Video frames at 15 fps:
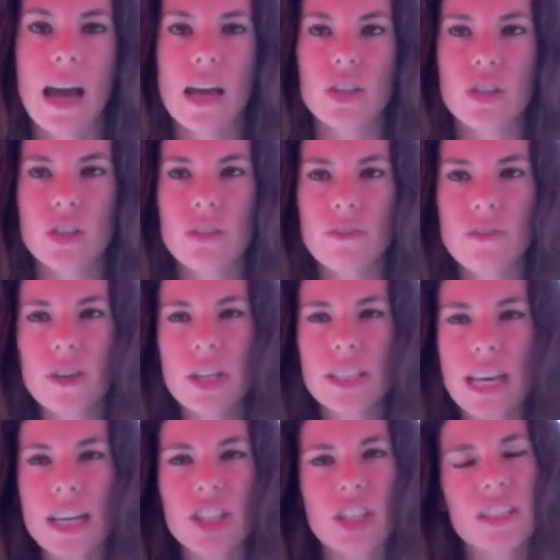So the first
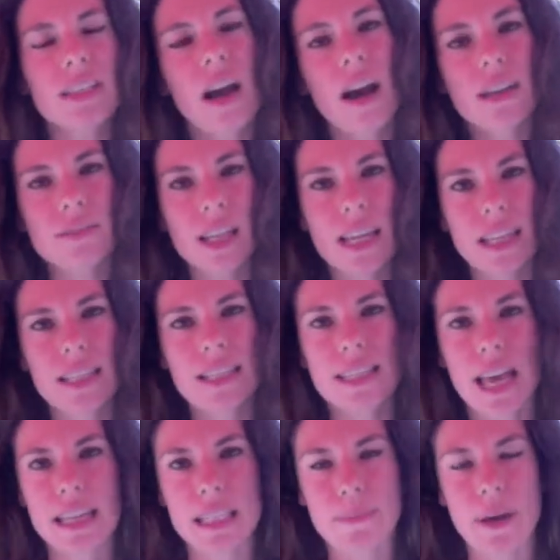session is kind of like an
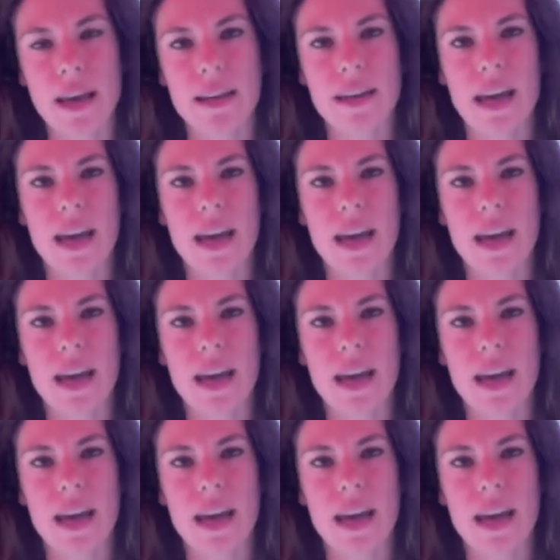assessment